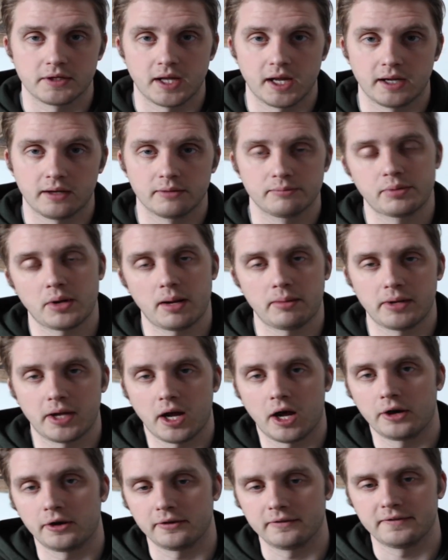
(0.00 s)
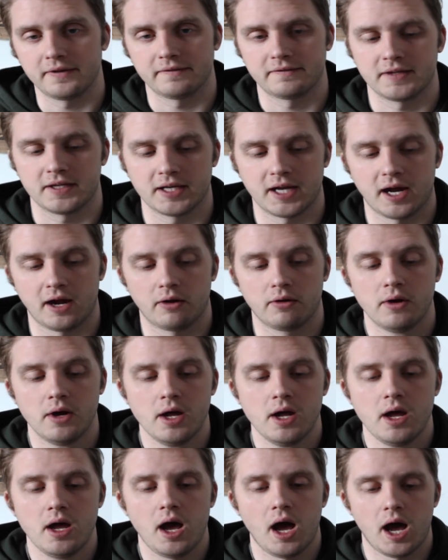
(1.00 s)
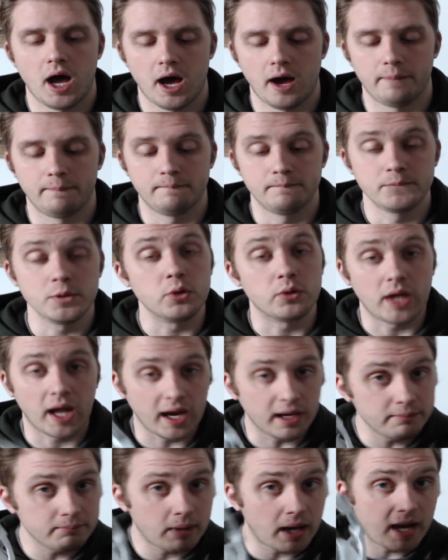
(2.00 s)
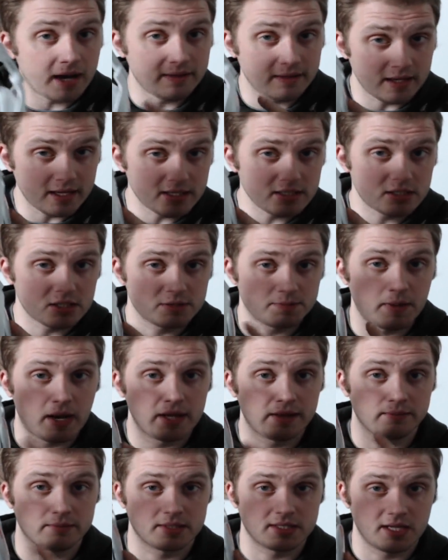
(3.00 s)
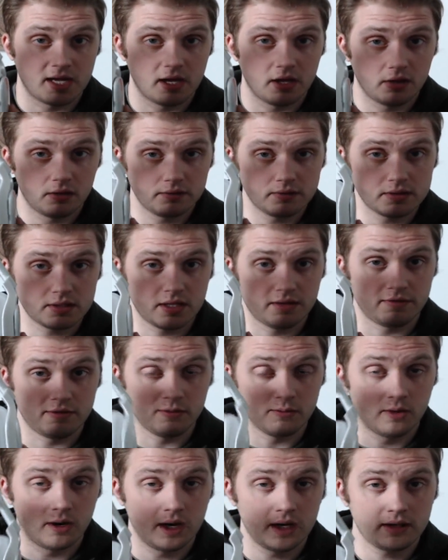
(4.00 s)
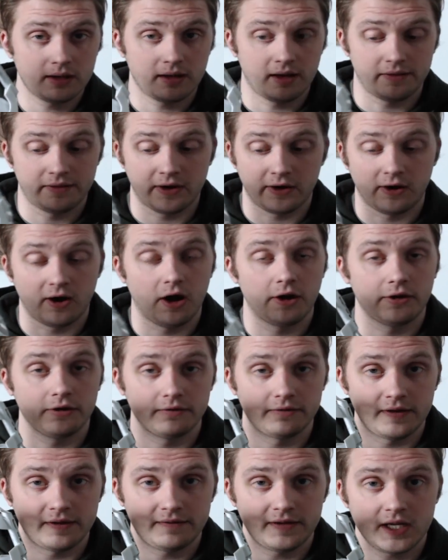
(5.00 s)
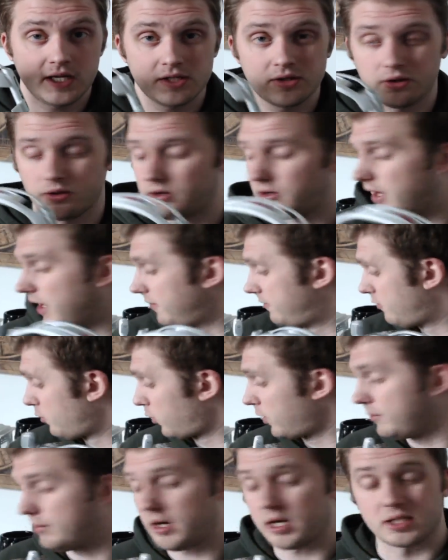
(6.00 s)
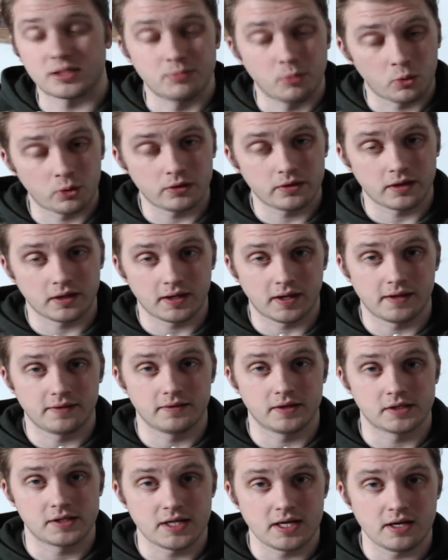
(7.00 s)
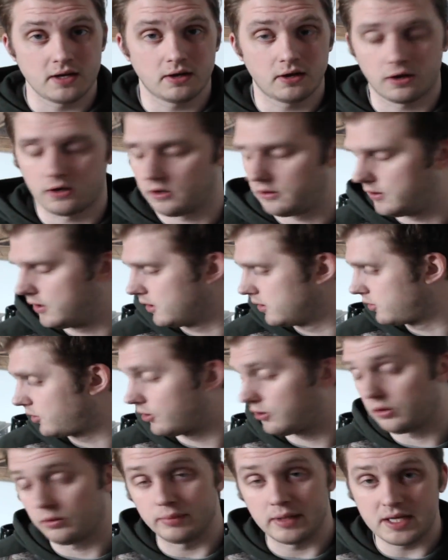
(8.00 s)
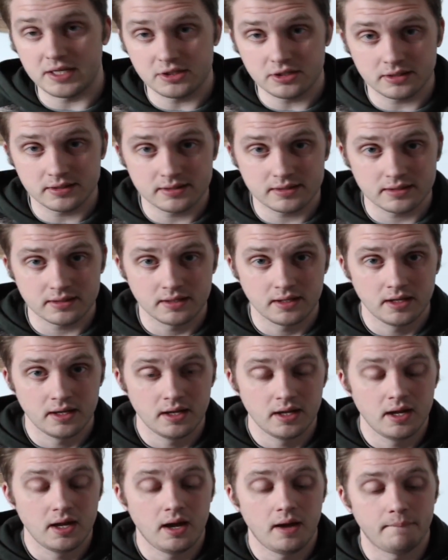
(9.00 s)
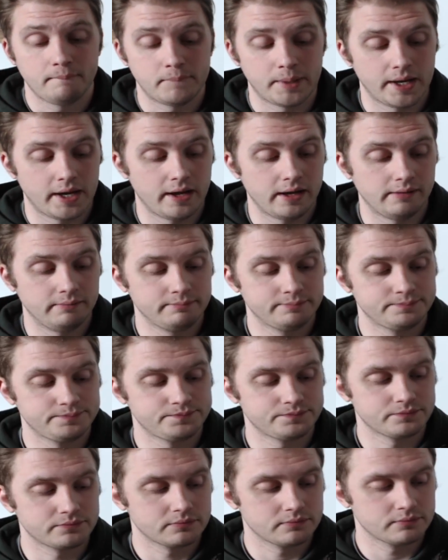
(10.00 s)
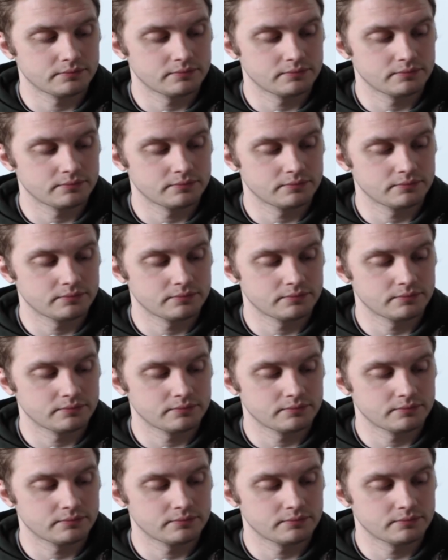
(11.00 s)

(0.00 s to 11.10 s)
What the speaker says: give or take. Probably $150 now. You can buy these just by themselves if you want, and they're $150, so they're like $40 more than the Turtle Beaches. But